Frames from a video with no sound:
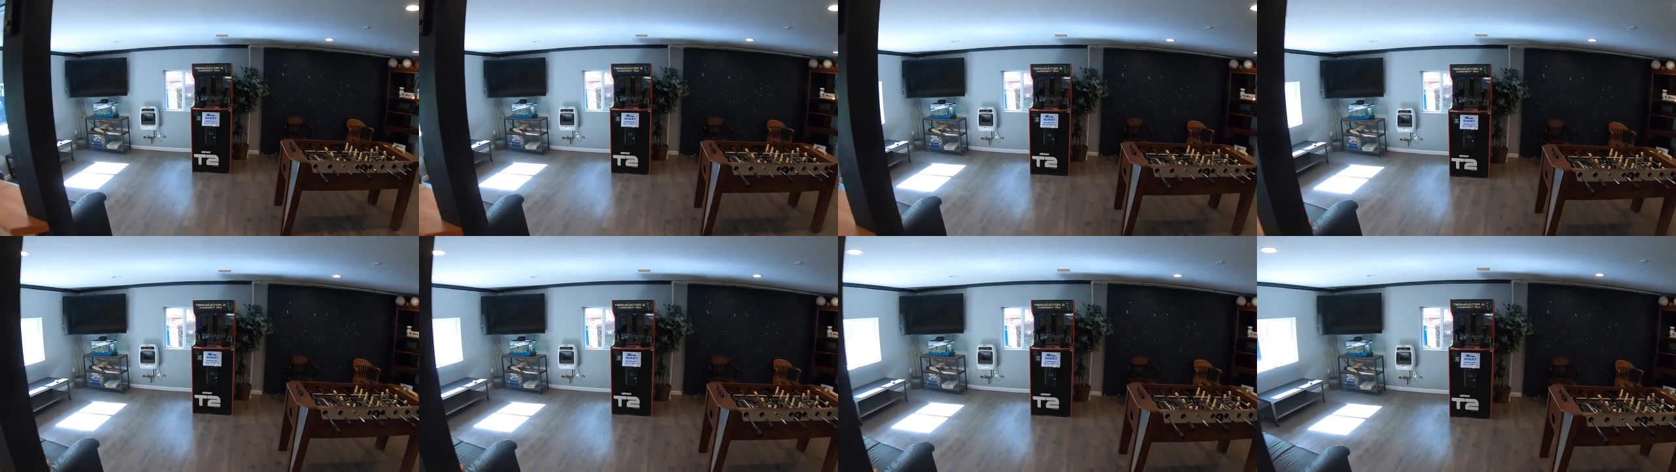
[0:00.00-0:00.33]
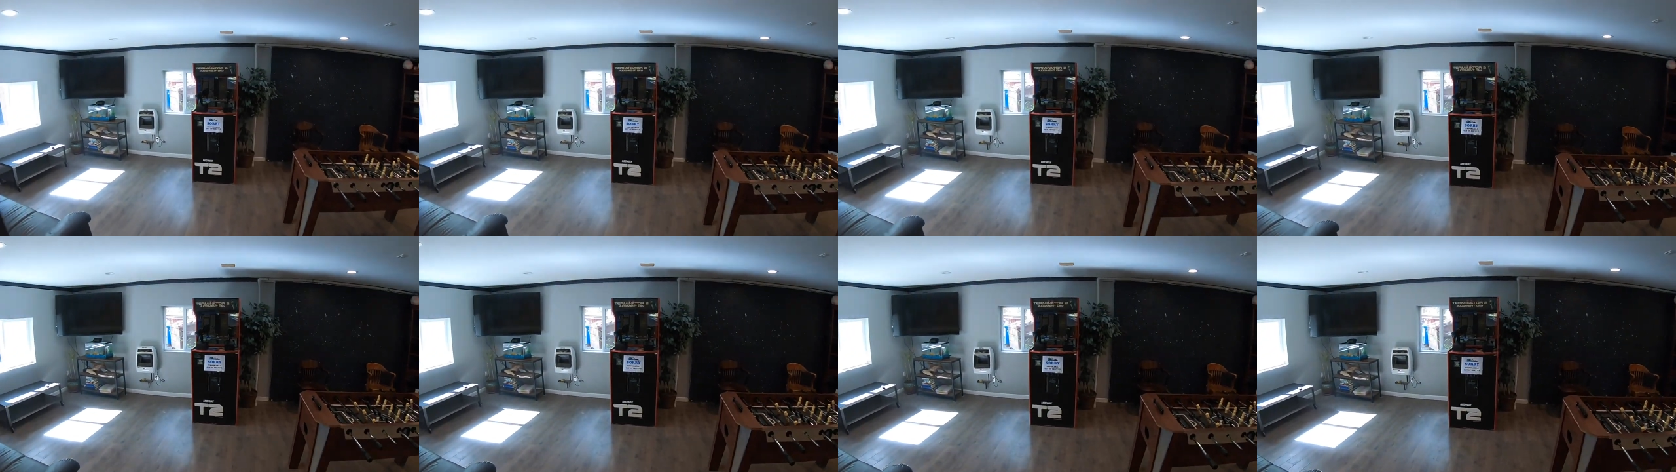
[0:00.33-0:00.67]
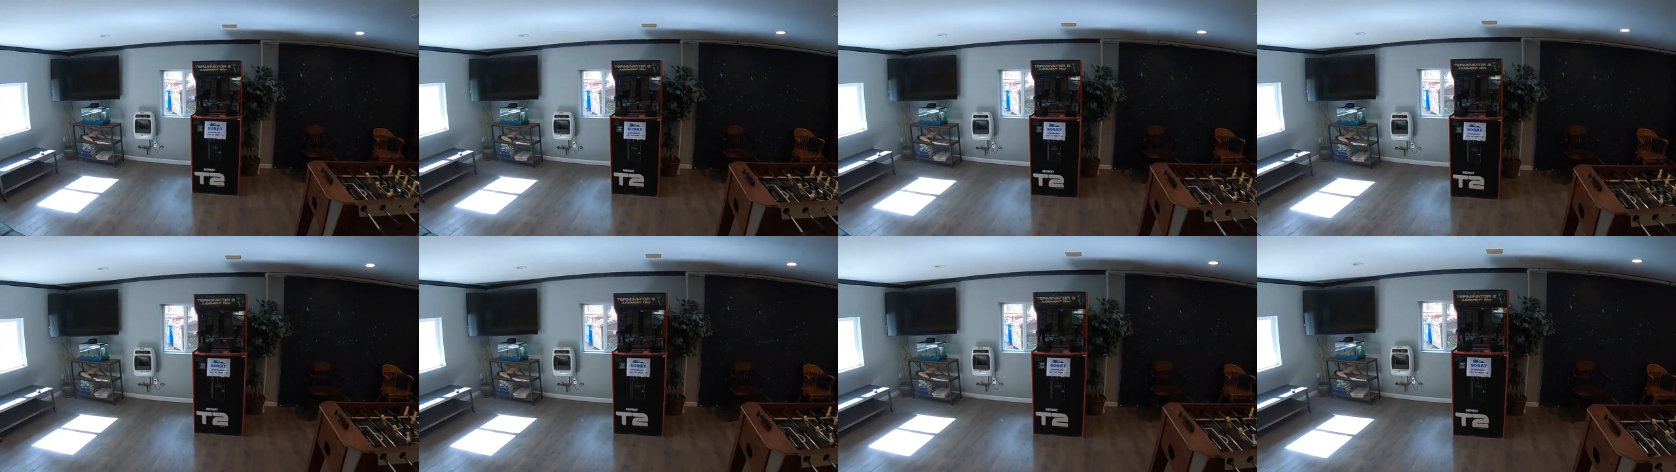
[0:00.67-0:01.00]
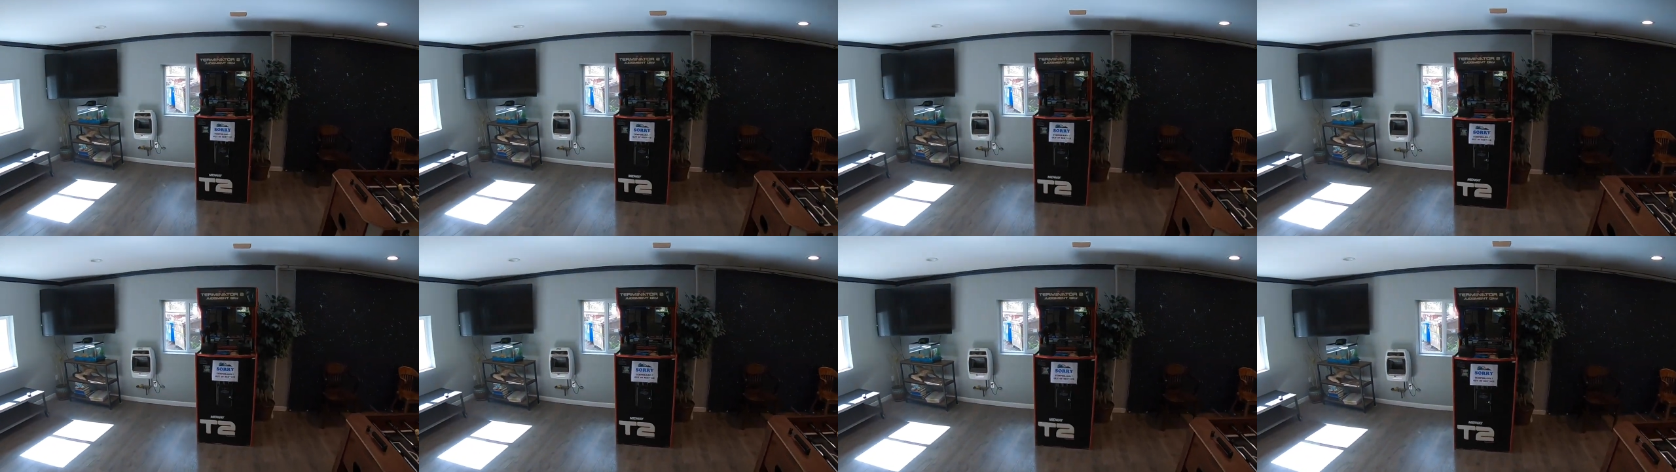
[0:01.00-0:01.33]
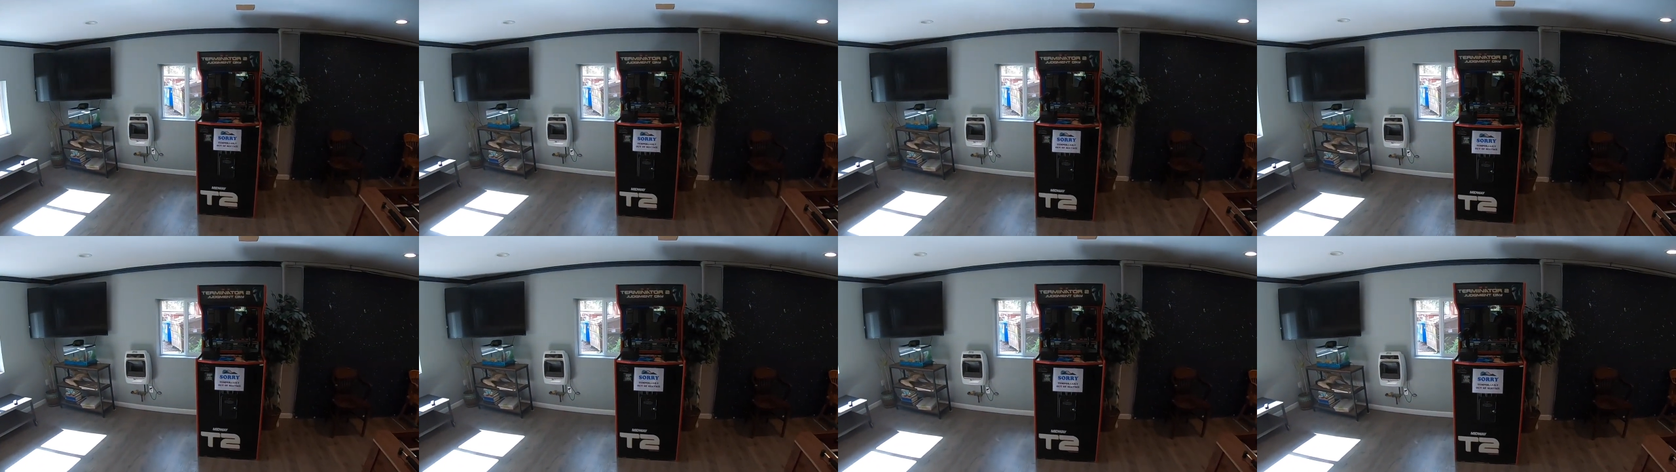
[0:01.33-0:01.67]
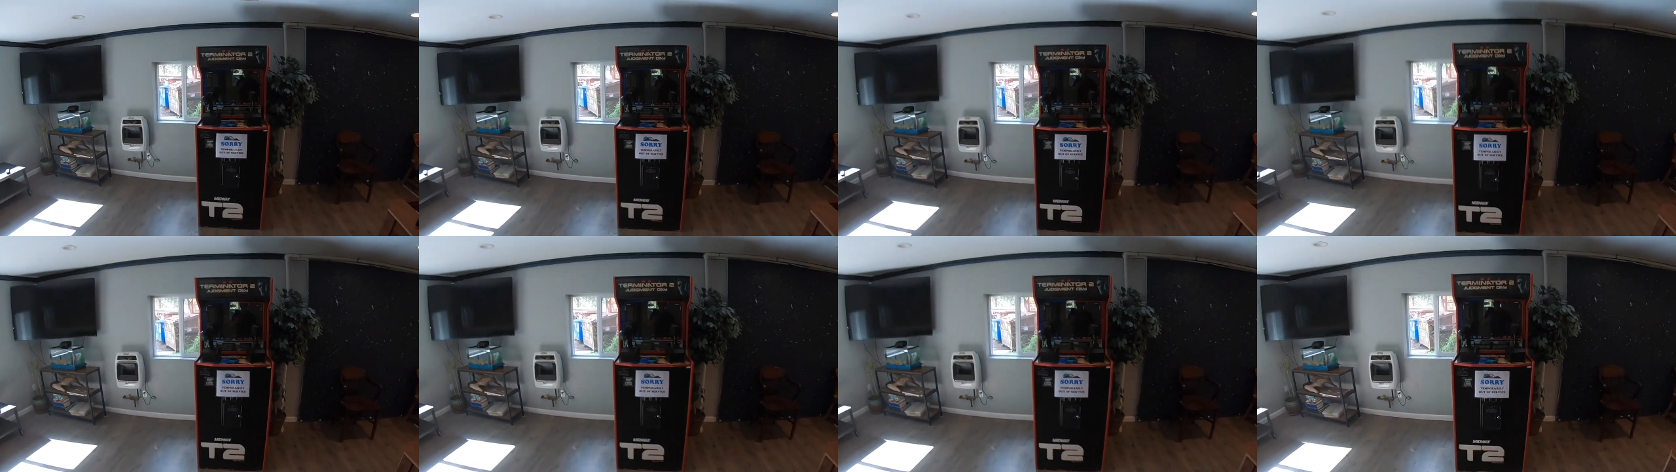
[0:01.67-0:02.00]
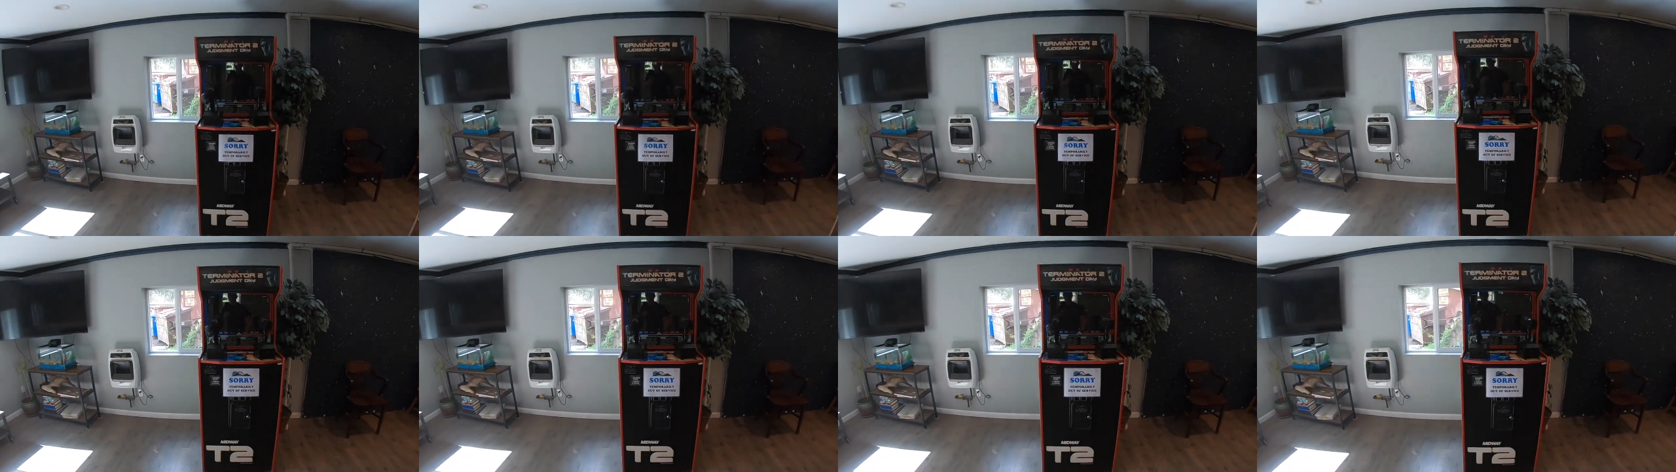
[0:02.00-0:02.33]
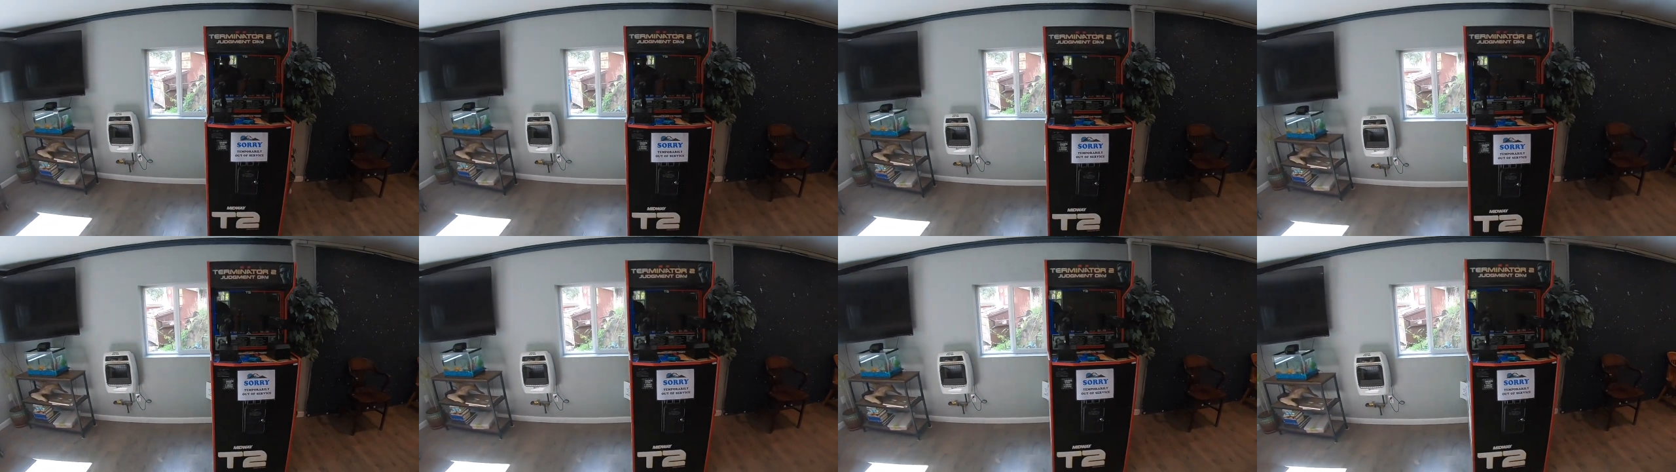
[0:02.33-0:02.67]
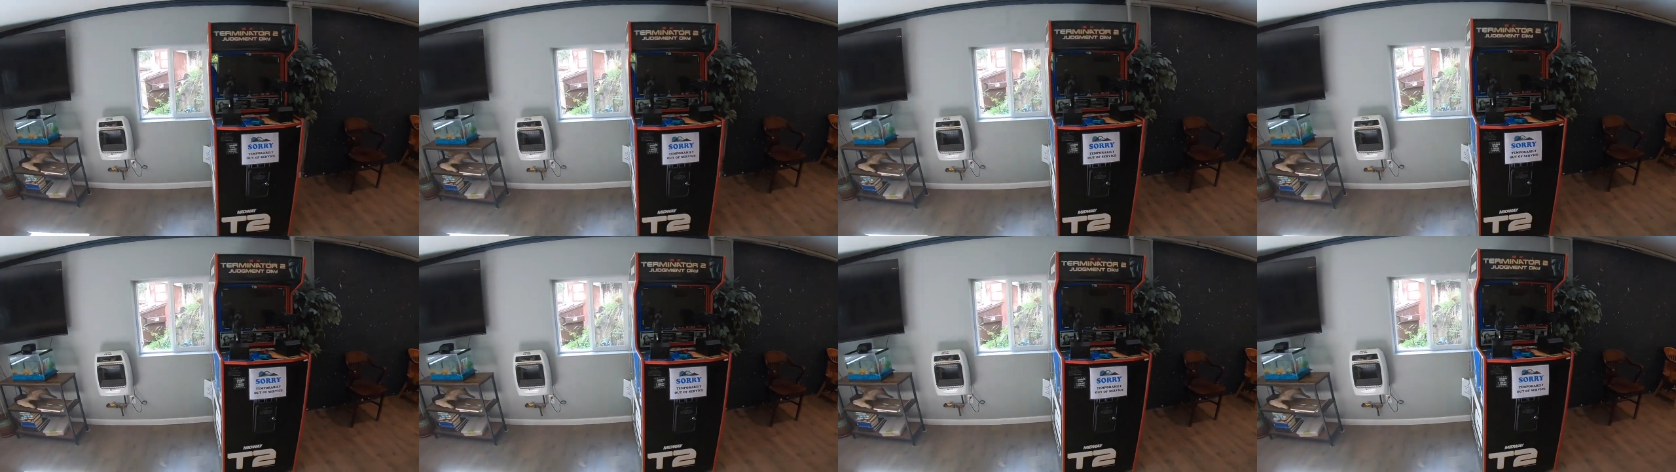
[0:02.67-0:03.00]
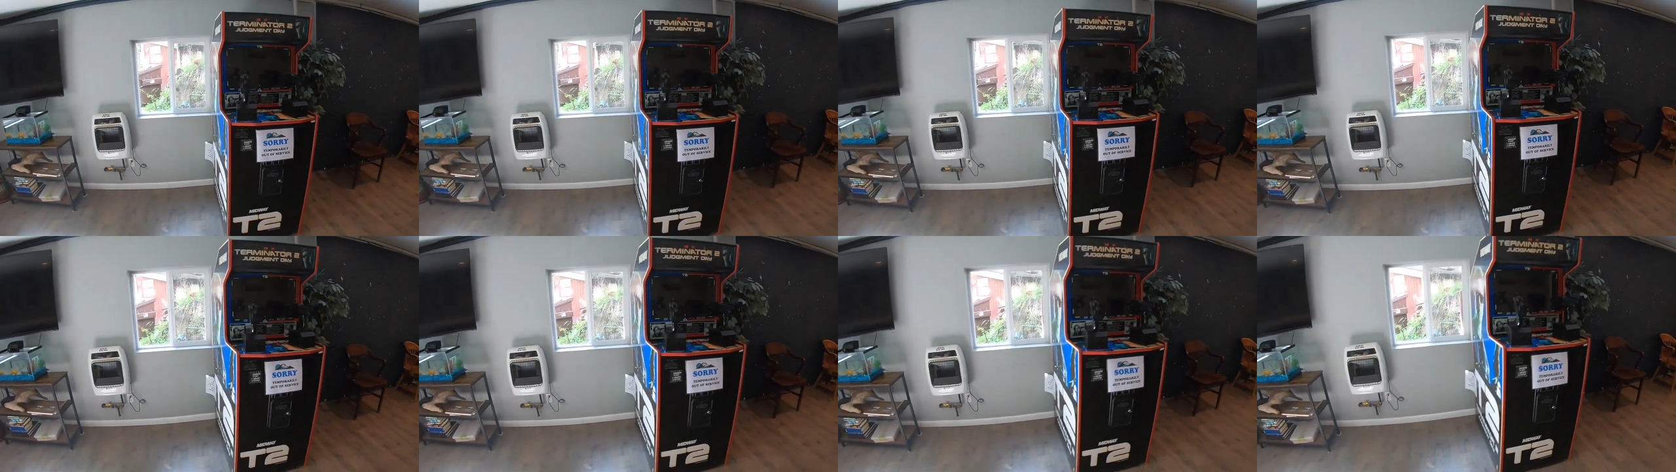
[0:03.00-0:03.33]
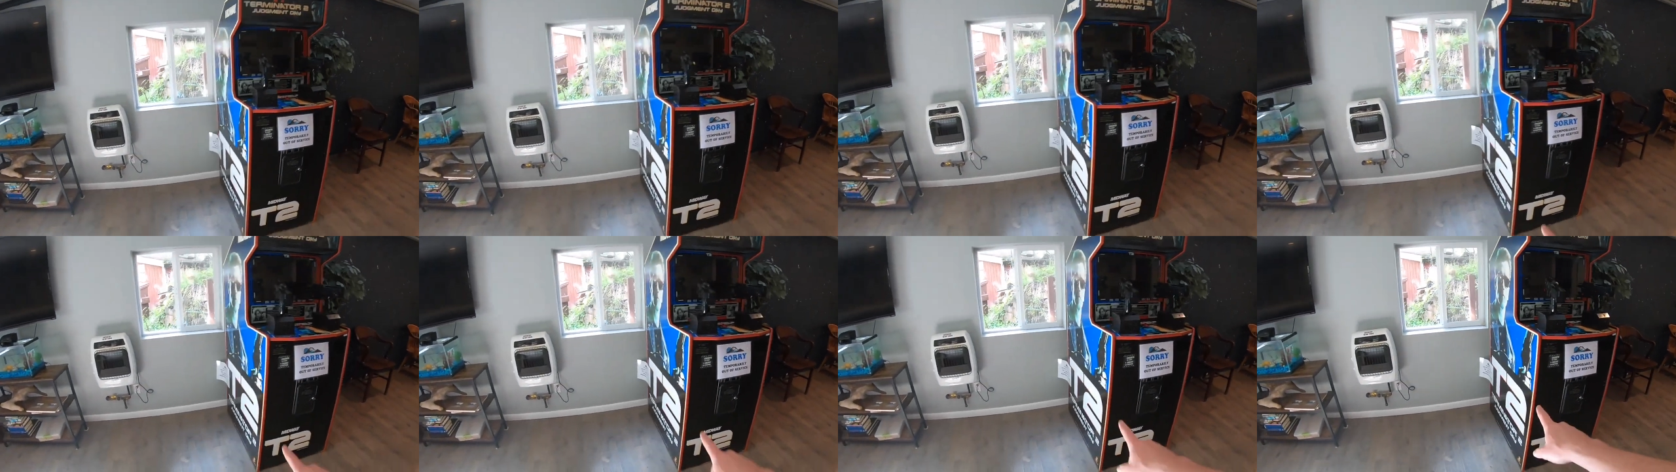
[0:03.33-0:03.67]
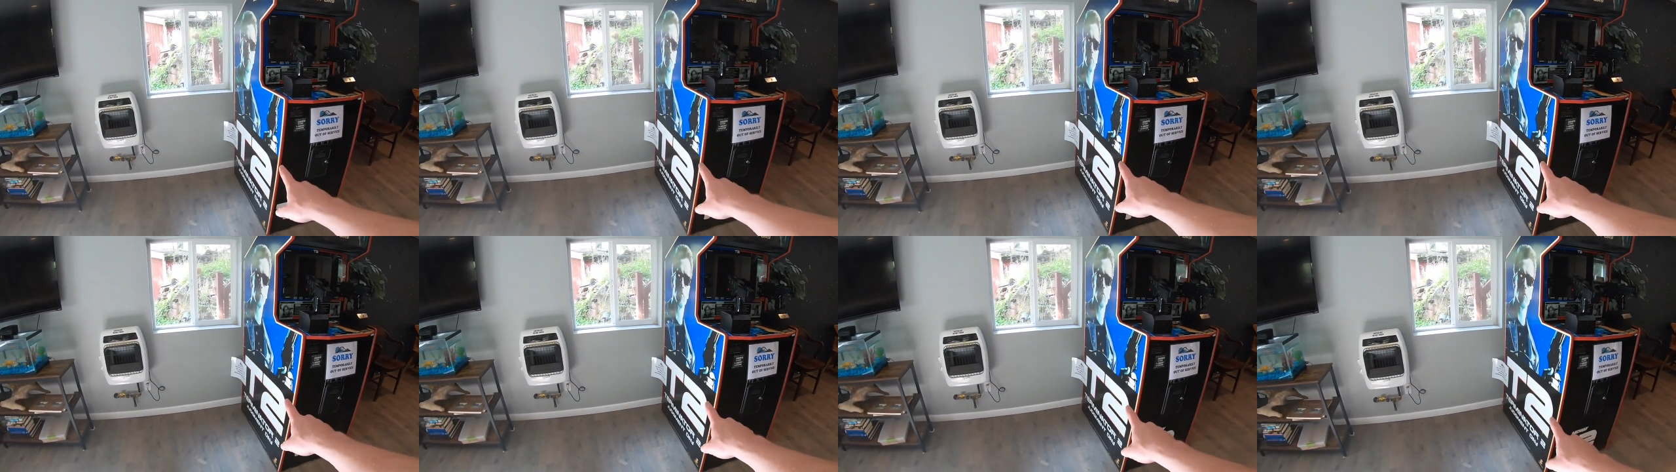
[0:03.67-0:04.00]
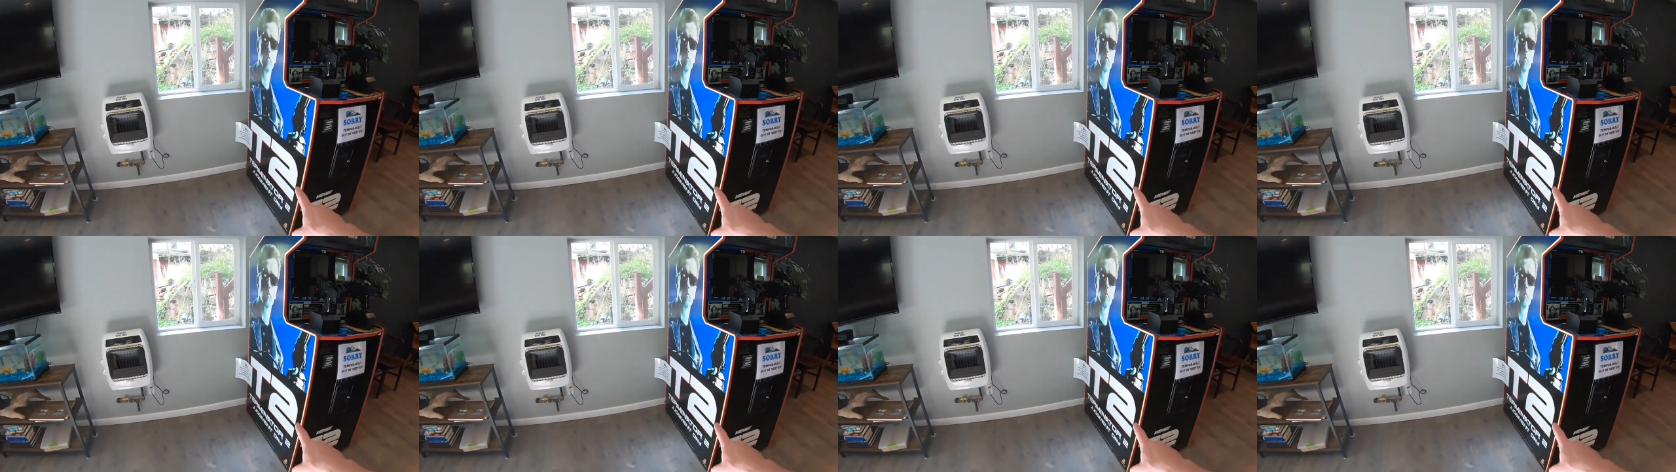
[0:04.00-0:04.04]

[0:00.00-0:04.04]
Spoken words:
[unreadable: no face in view]